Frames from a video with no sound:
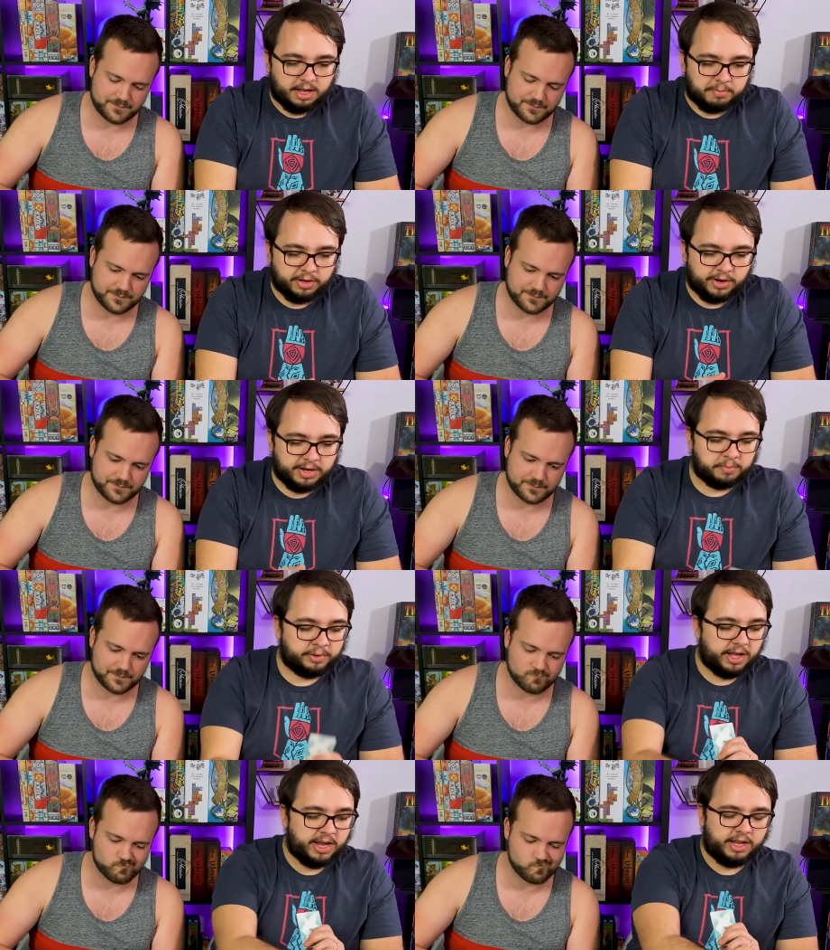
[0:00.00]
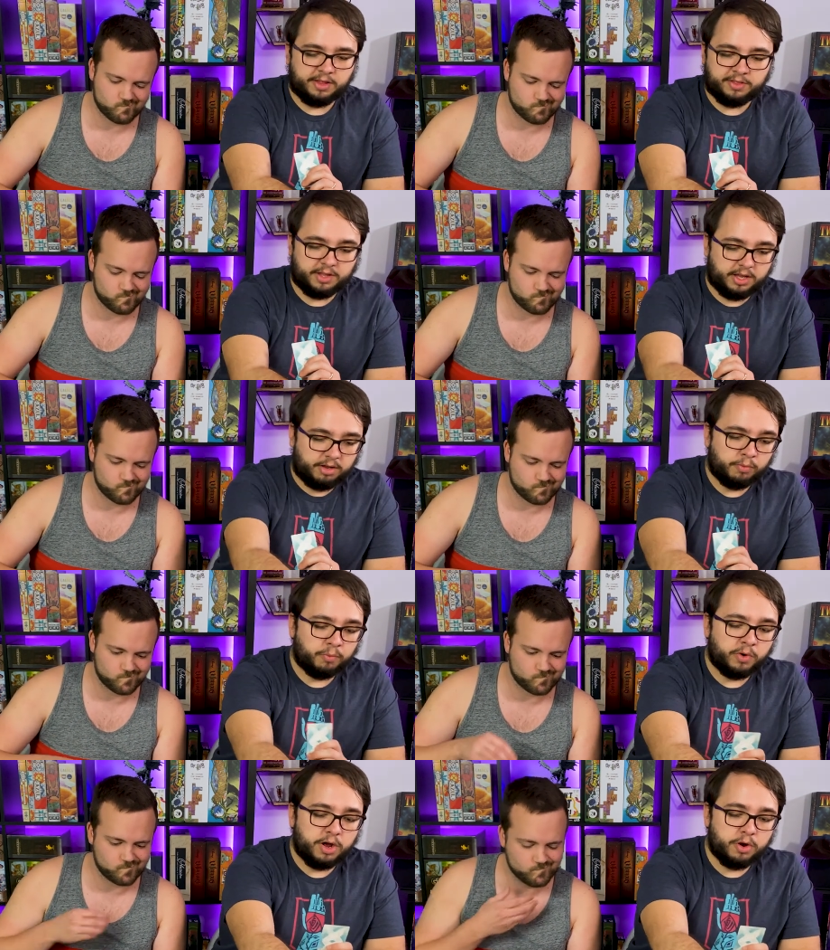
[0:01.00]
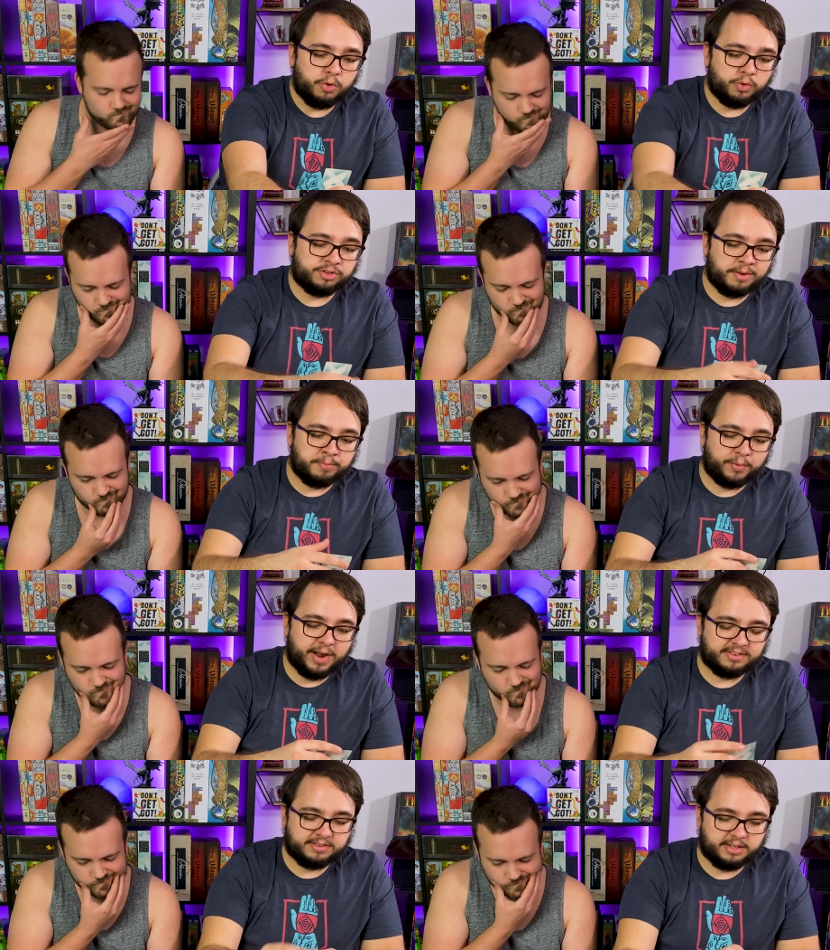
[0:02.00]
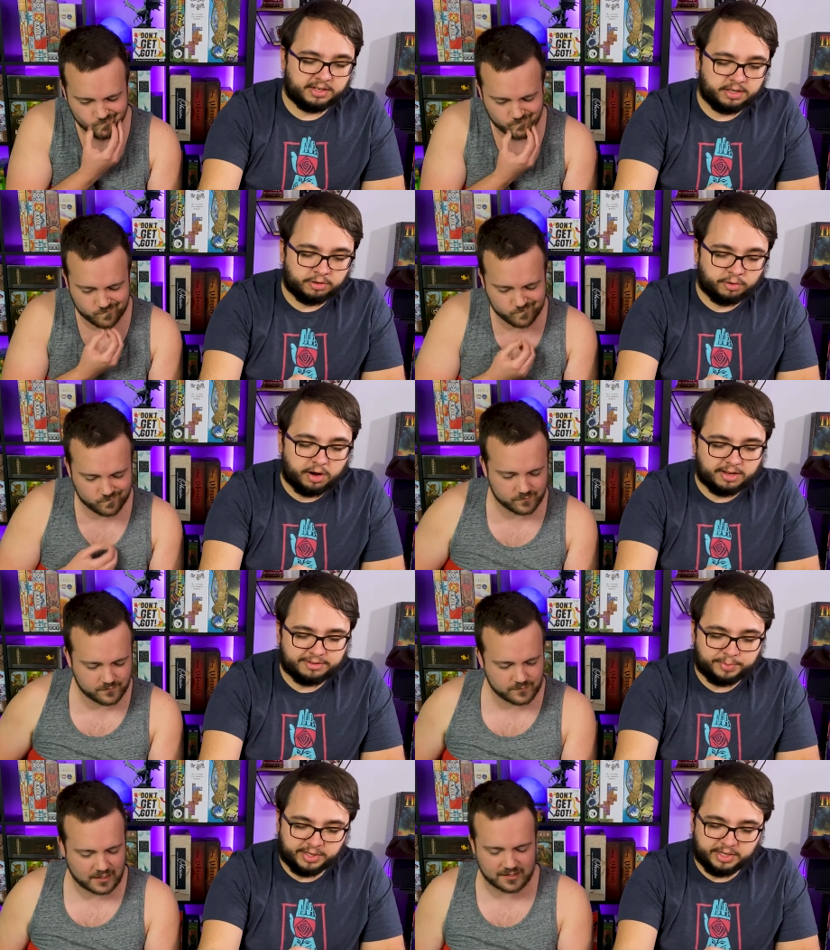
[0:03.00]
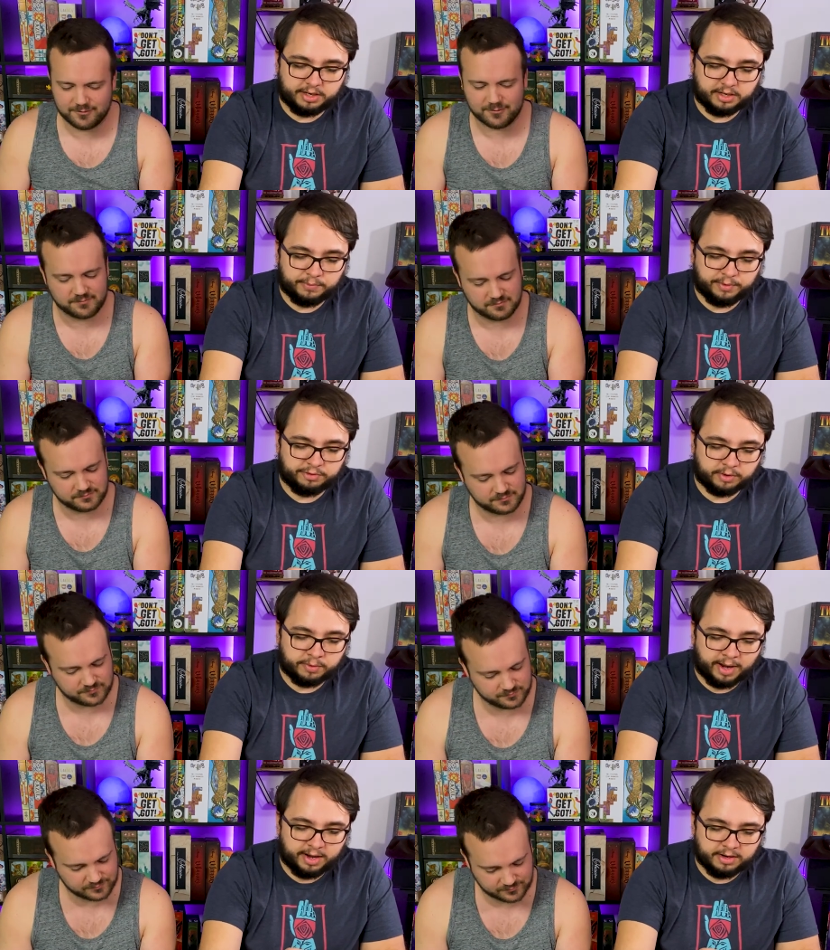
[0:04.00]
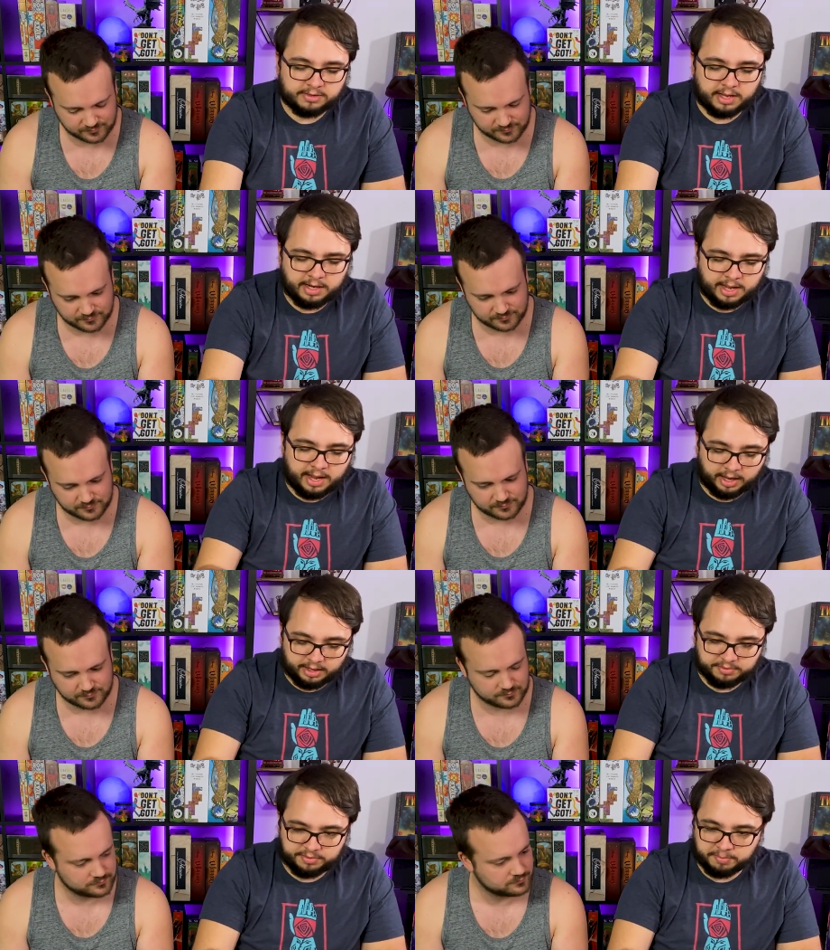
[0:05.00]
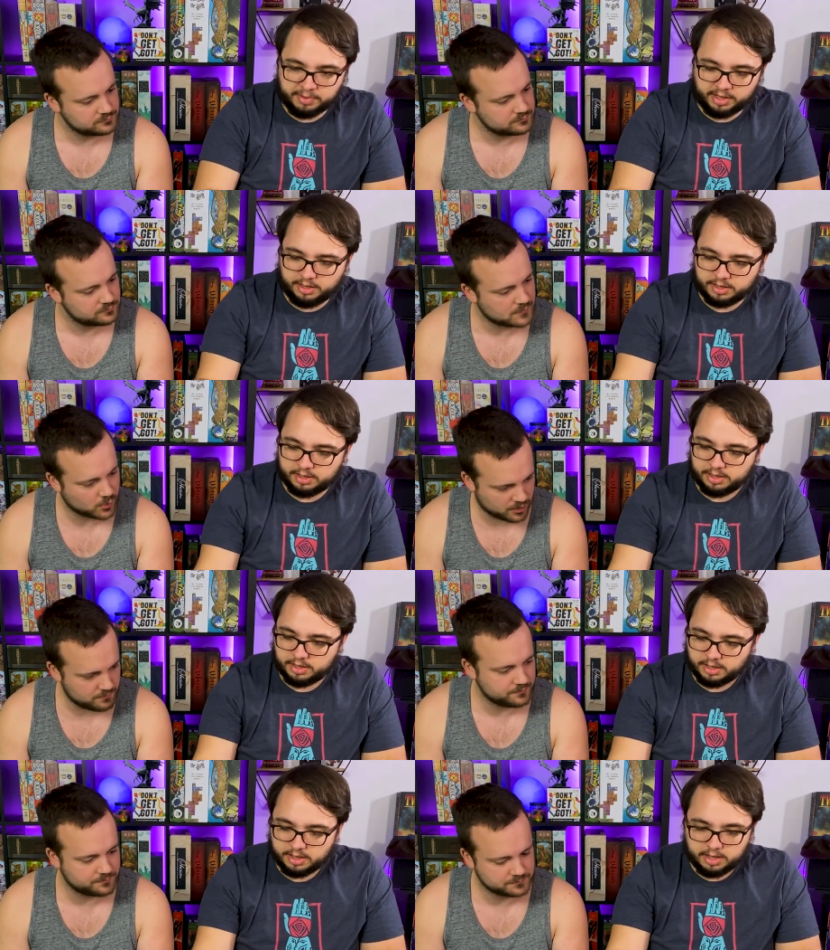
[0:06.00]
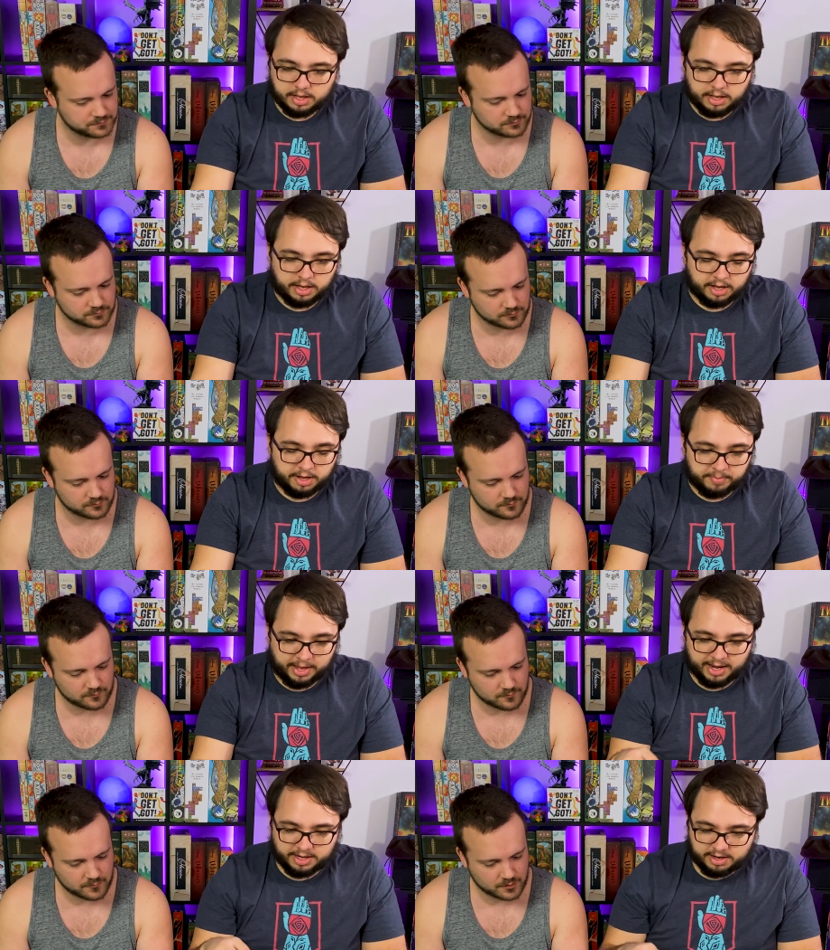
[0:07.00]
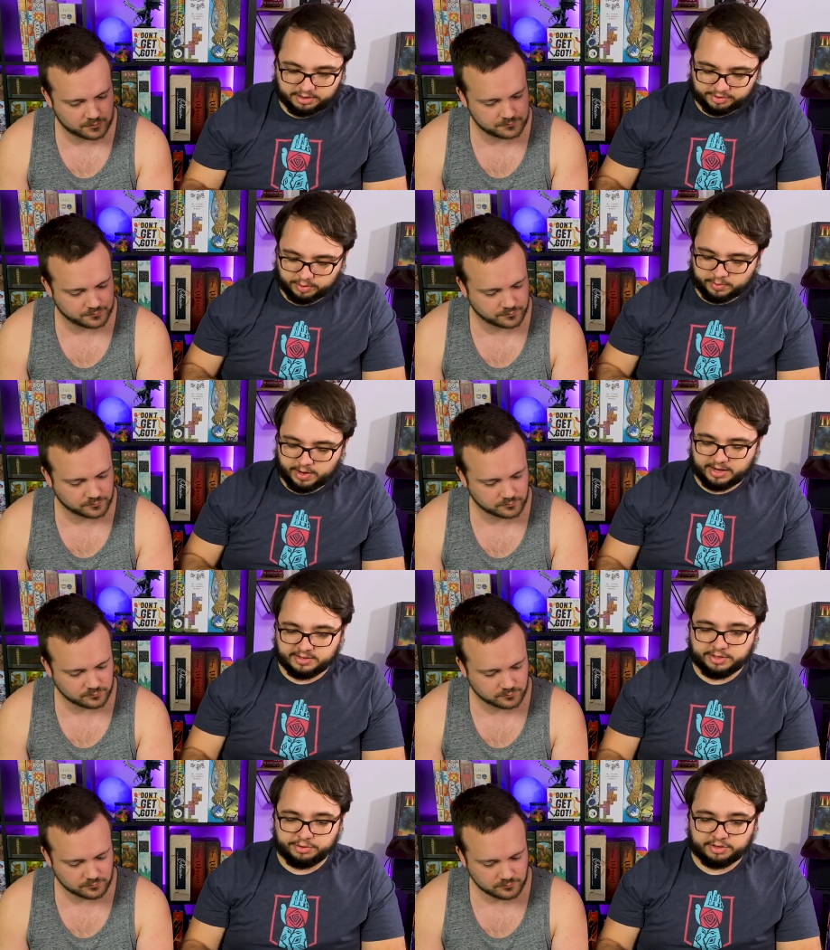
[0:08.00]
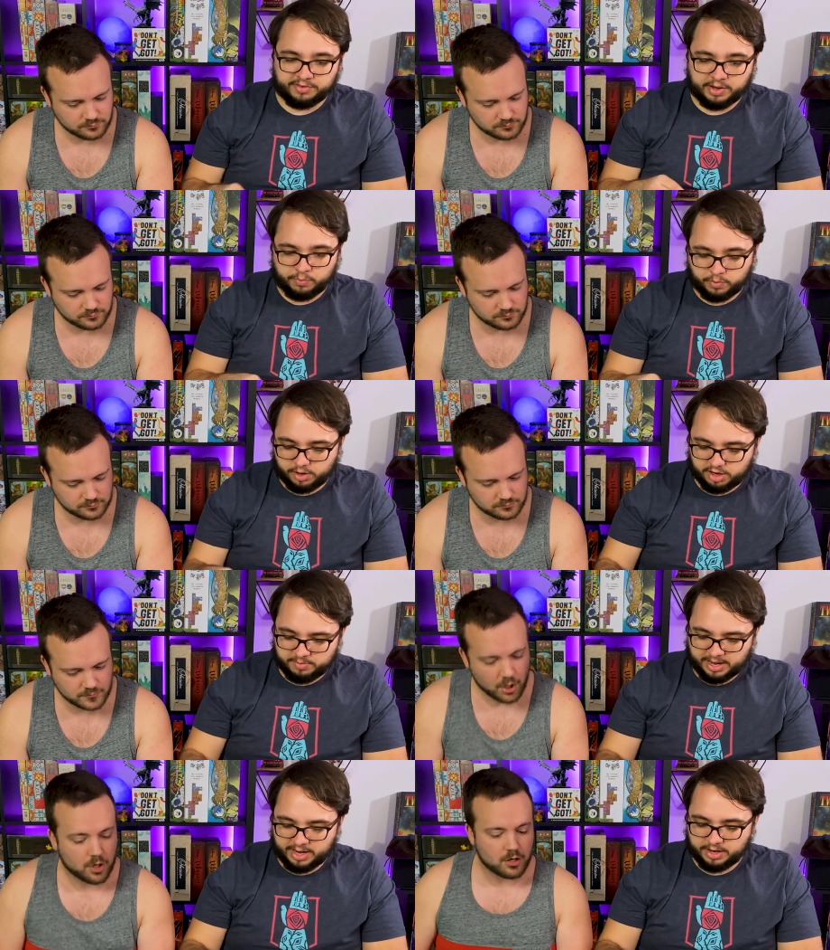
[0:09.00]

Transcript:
Speaker 1: I'm going to go ahead and play the rose-breasted grosbeak, which requires an egg from me. Okay. Um, and it also requires the use of a worm, a